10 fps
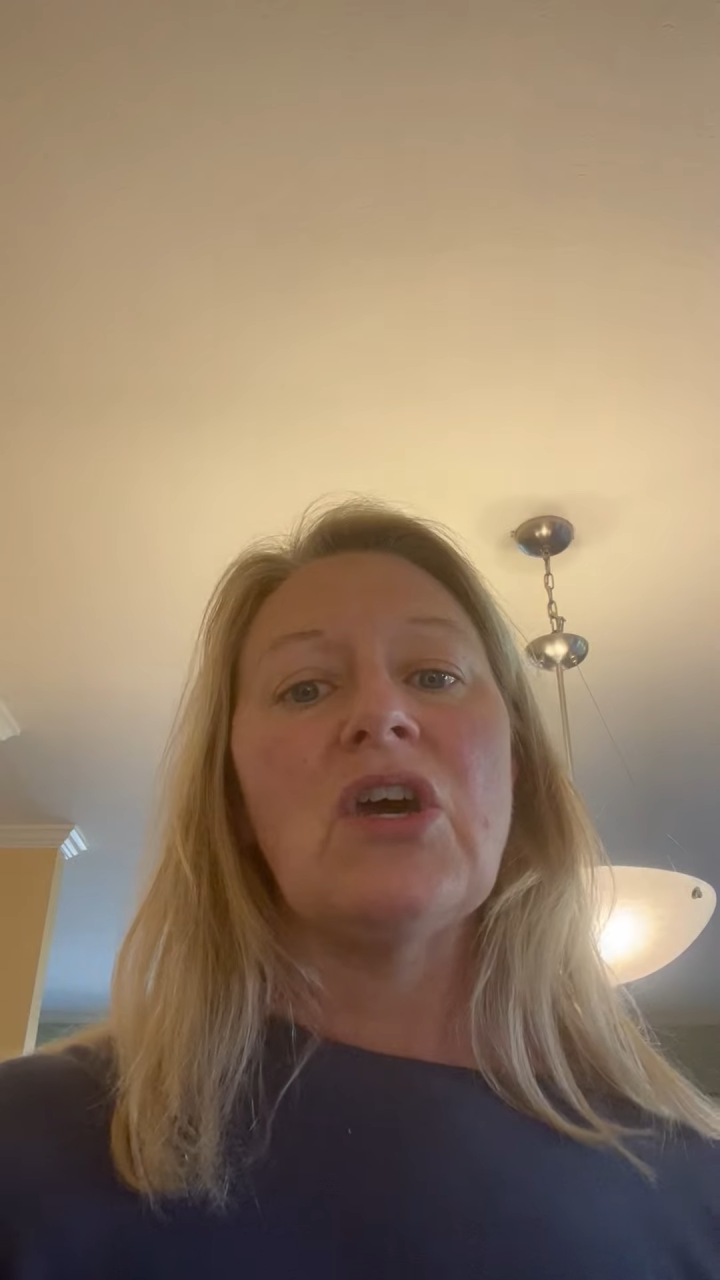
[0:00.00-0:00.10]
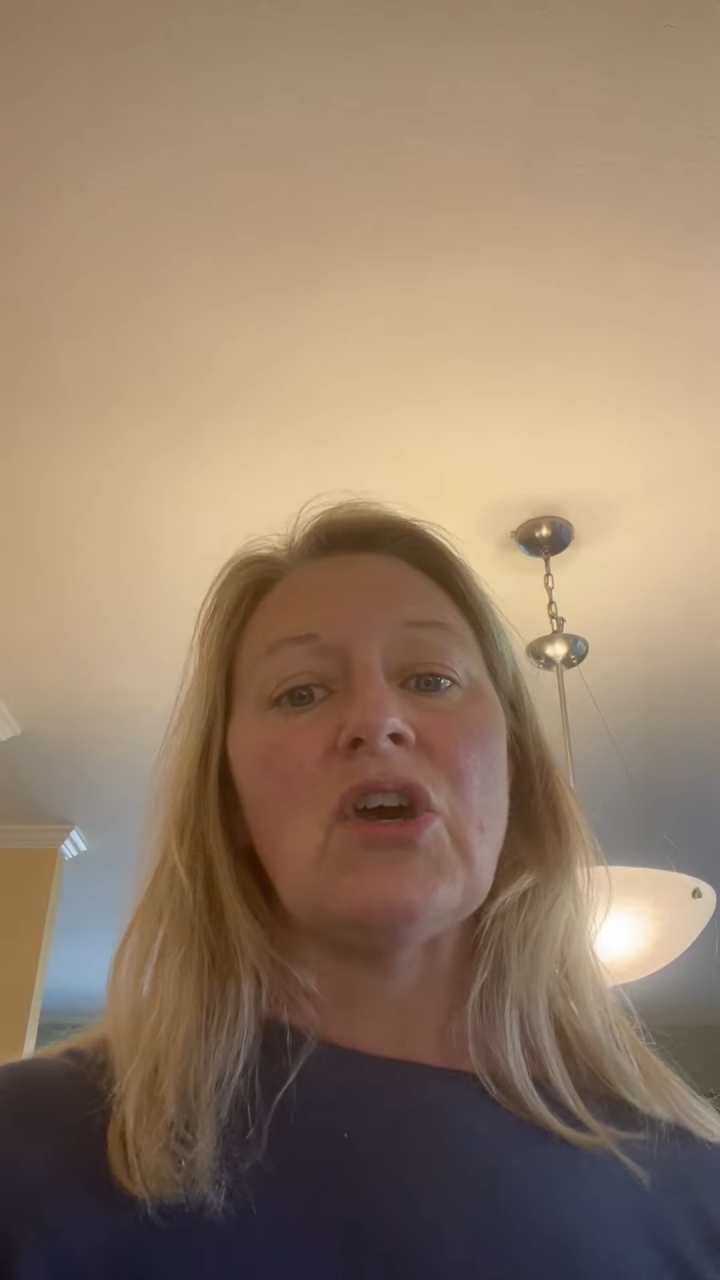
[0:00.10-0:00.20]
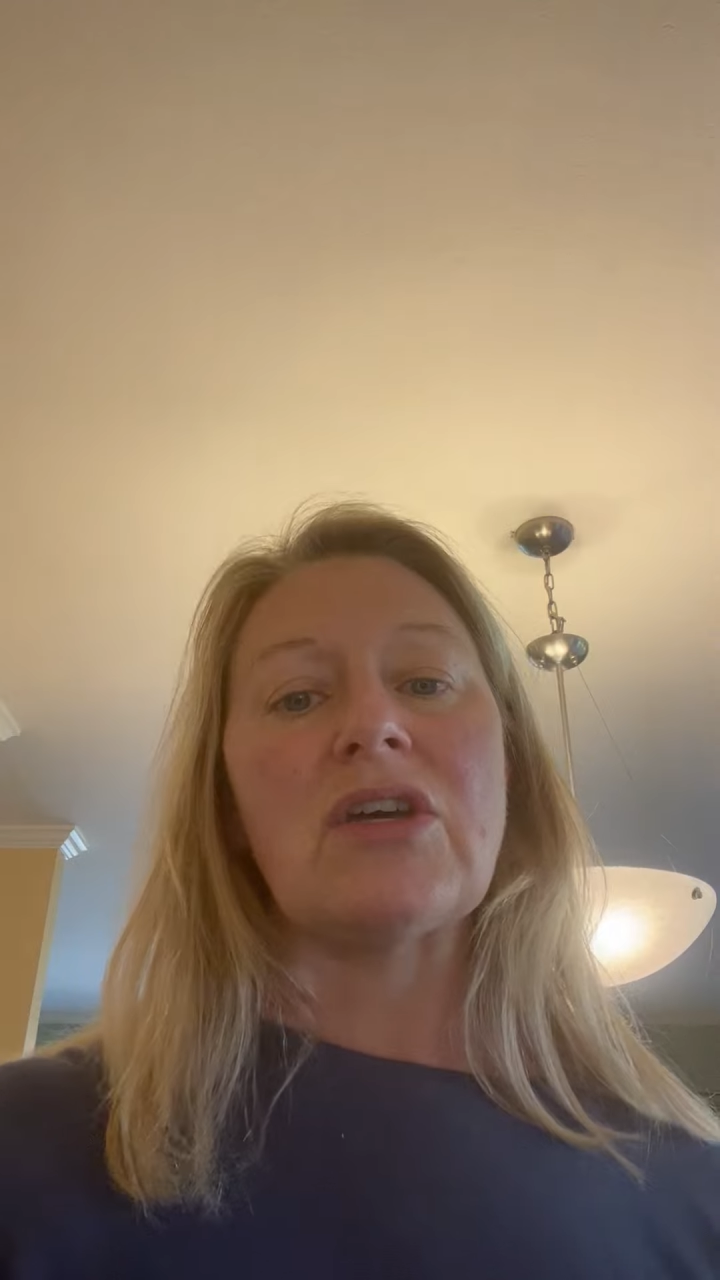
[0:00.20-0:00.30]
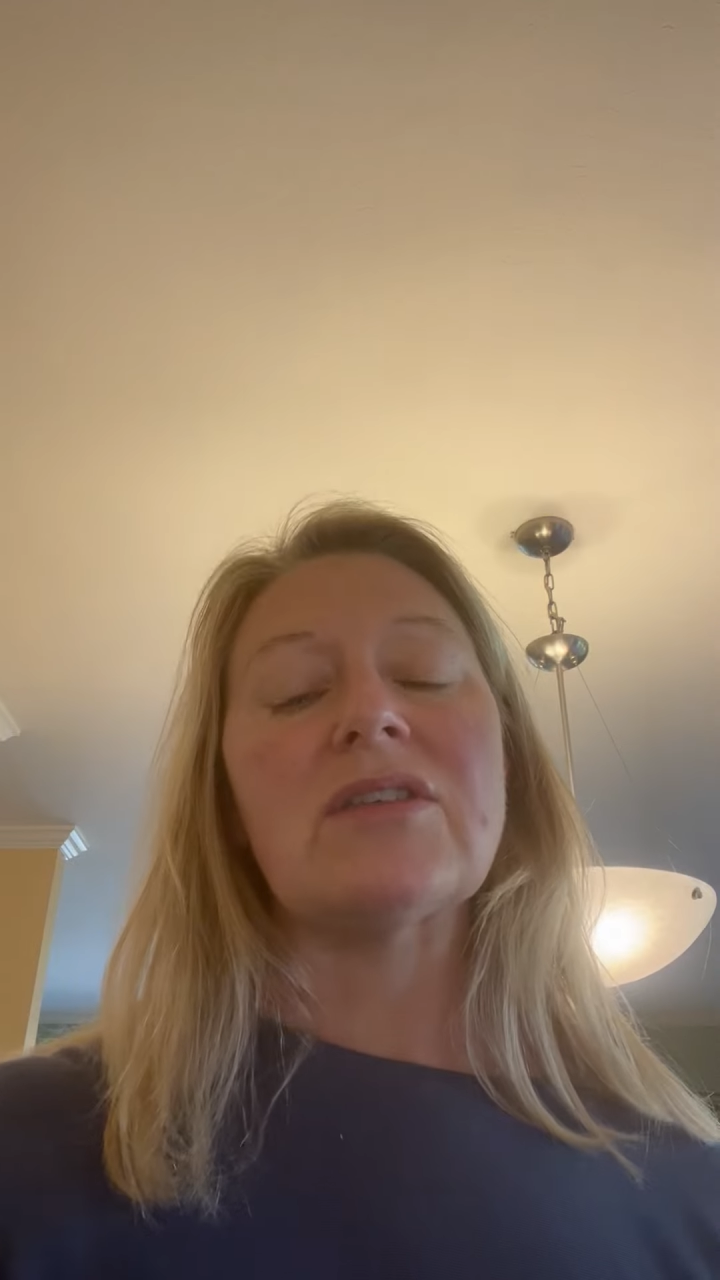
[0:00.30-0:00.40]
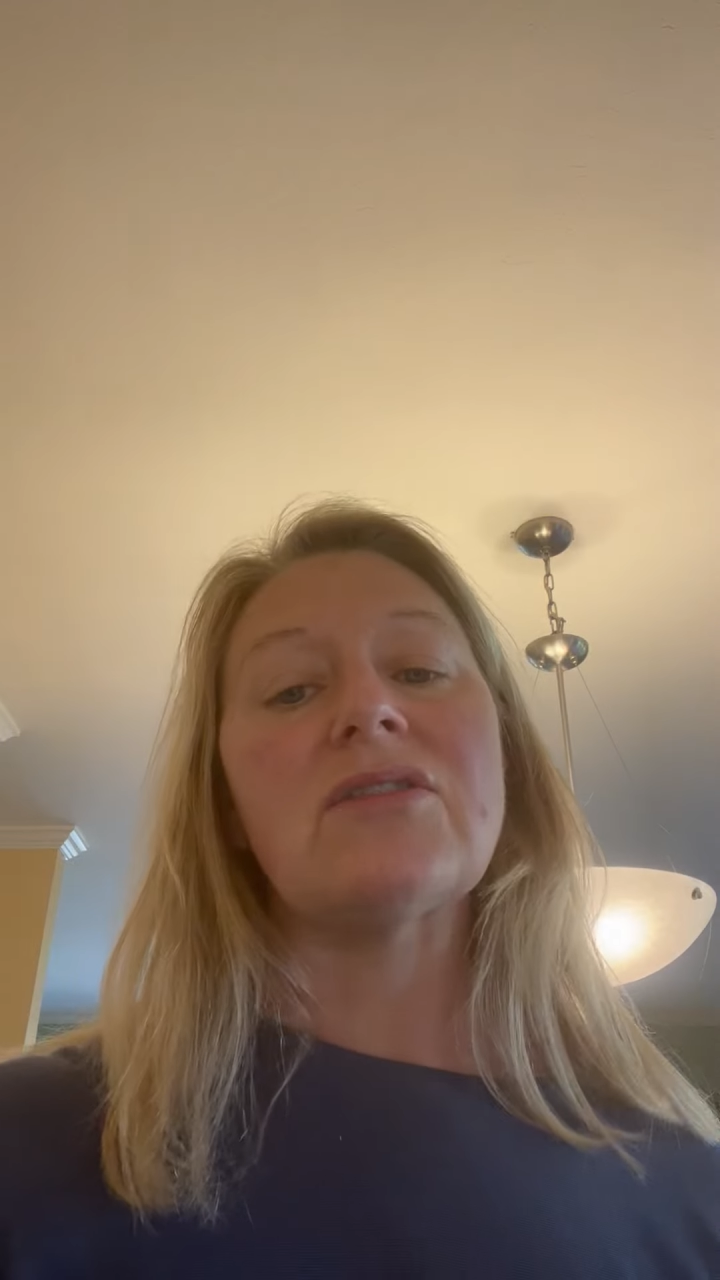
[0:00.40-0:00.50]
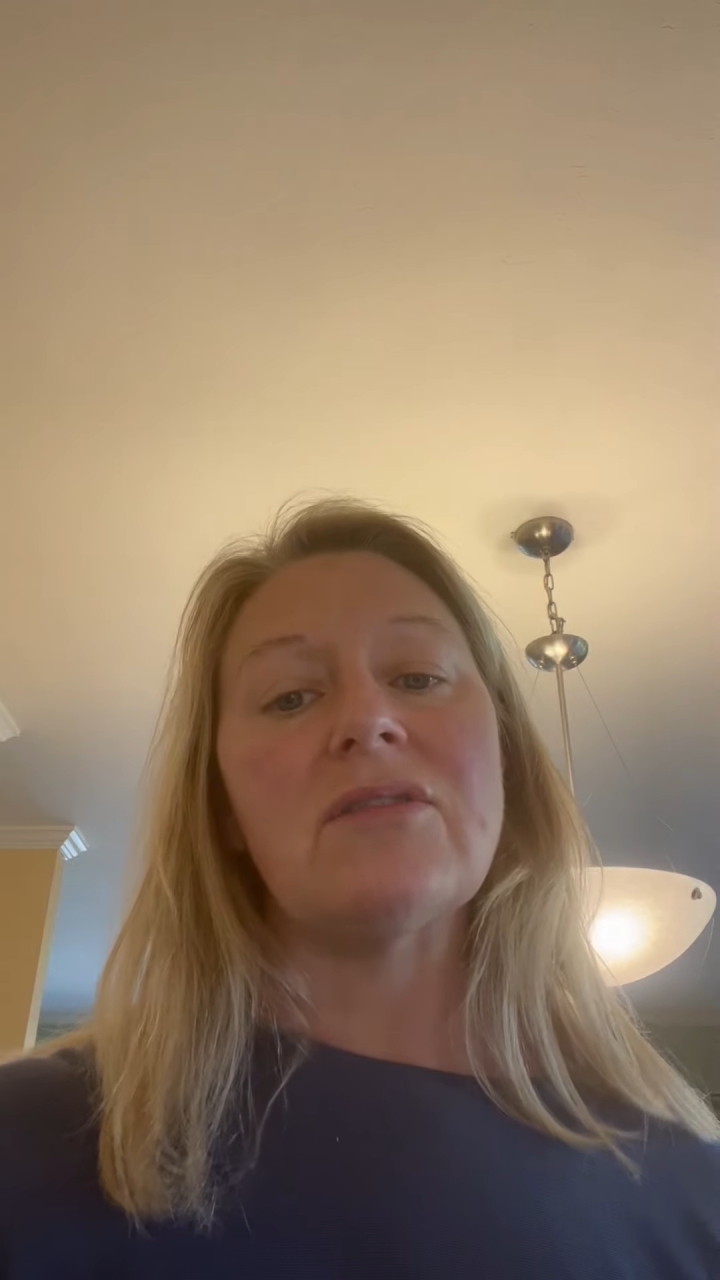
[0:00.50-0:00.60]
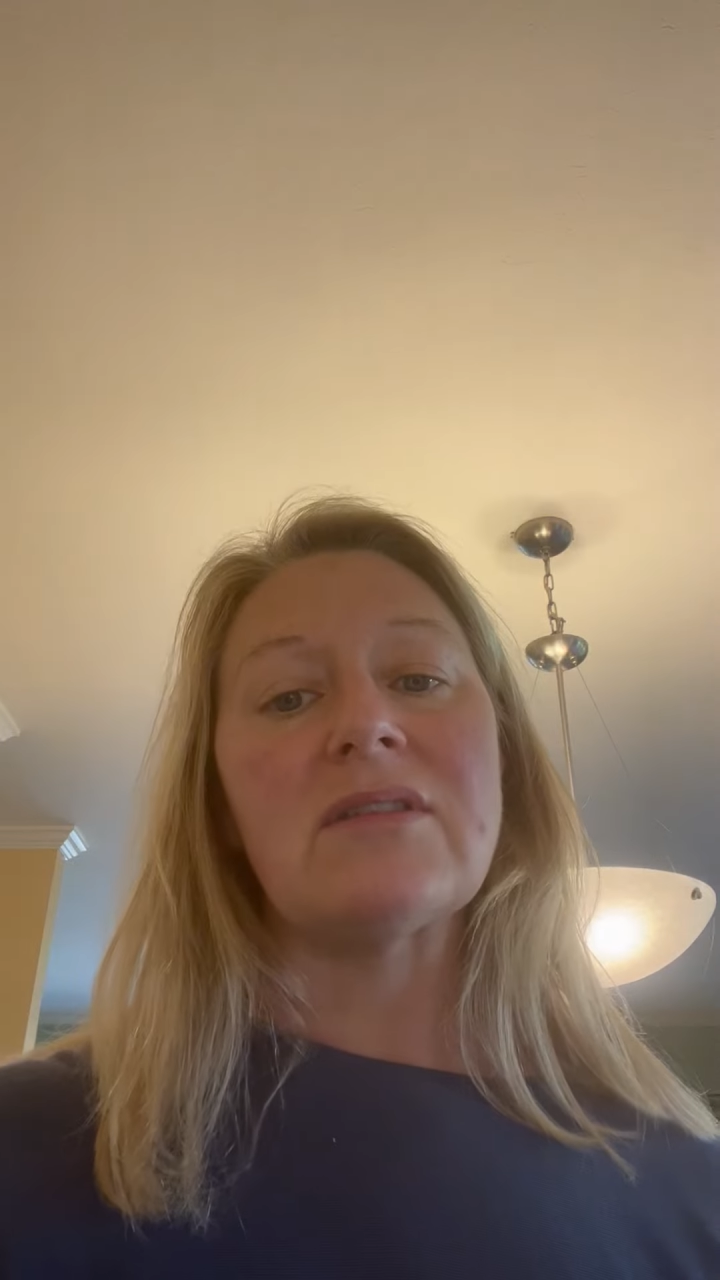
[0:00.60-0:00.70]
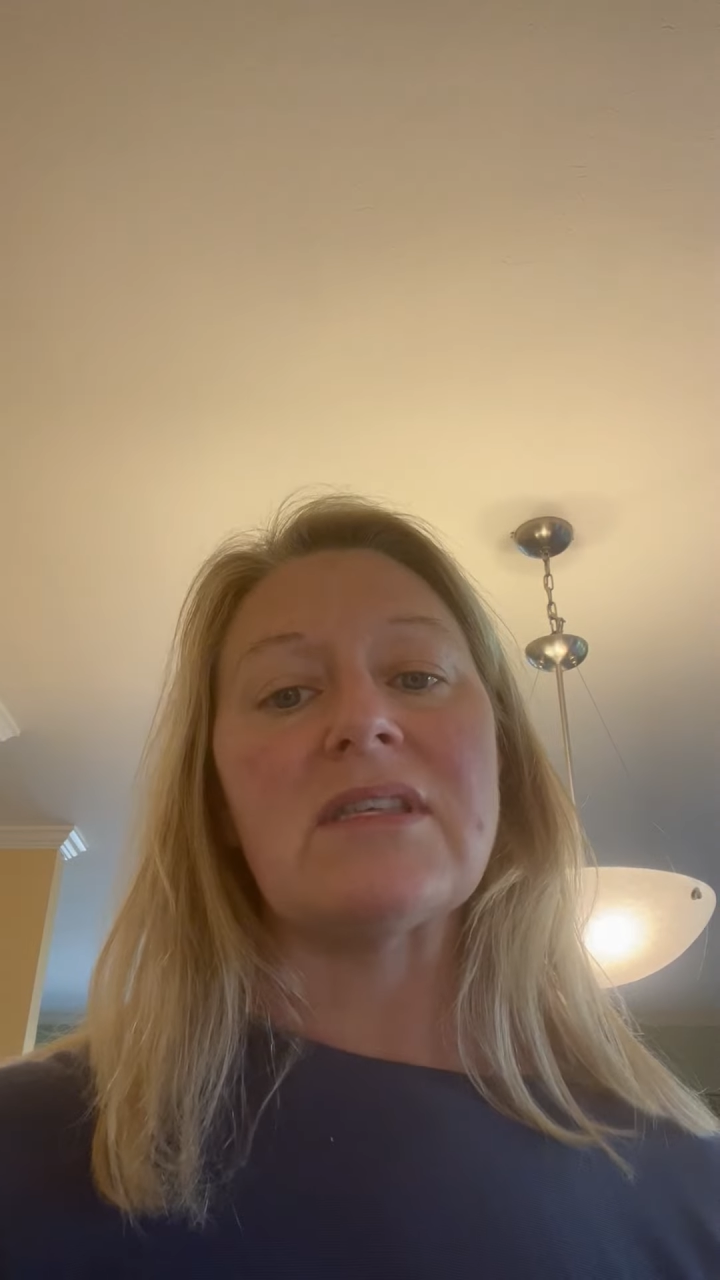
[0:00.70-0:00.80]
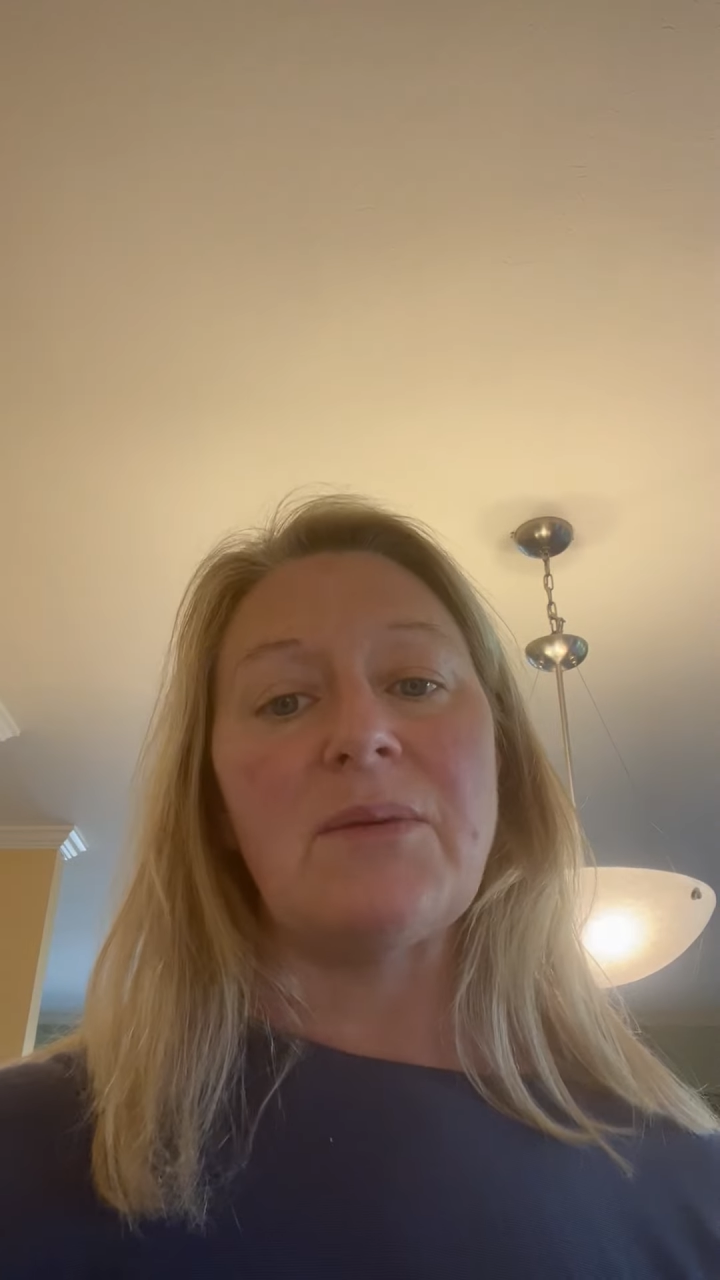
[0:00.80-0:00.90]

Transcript: hook students